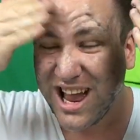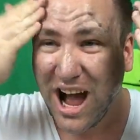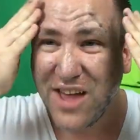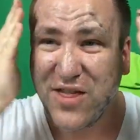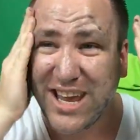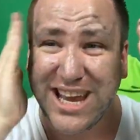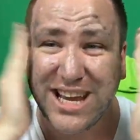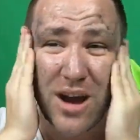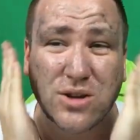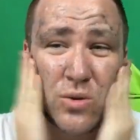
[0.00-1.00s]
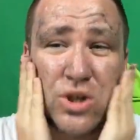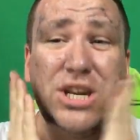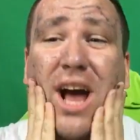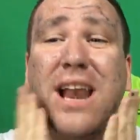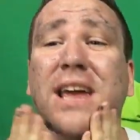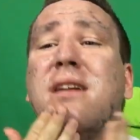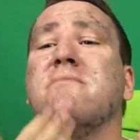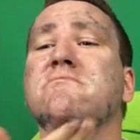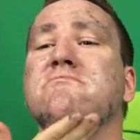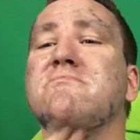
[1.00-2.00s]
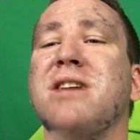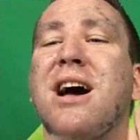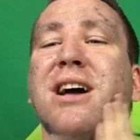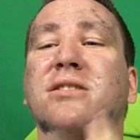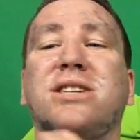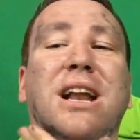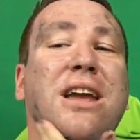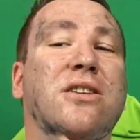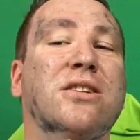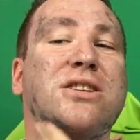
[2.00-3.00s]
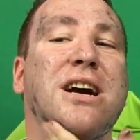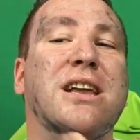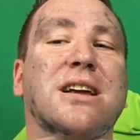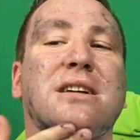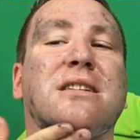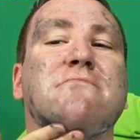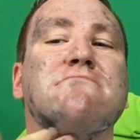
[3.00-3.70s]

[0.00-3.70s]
I think it goes all jelly. Jelly on the jelly, look.